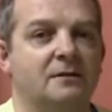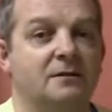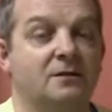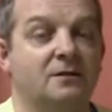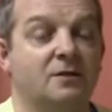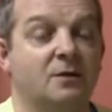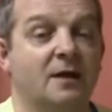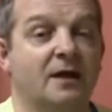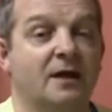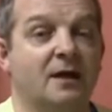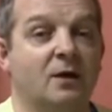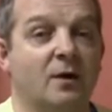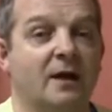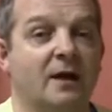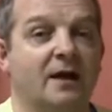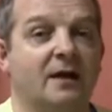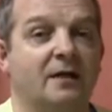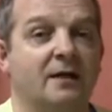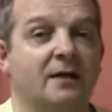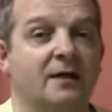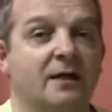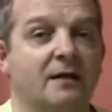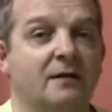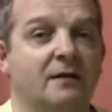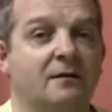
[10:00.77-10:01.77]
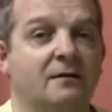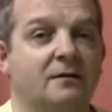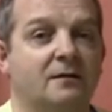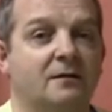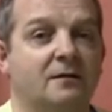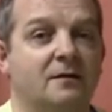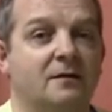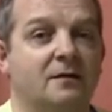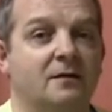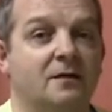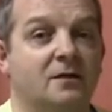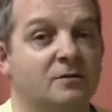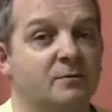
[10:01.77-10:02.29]
Do it quickly,
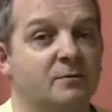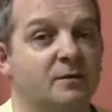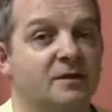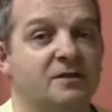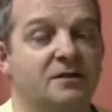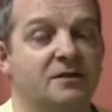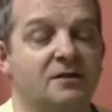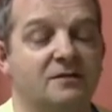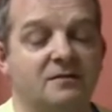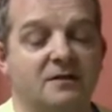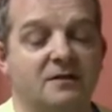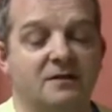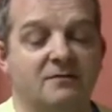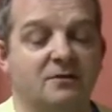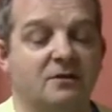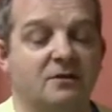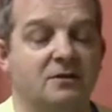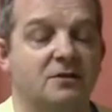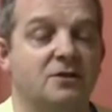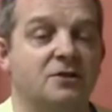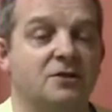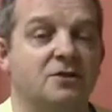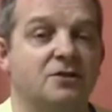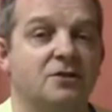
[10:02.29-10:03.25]
especially if you haven't got your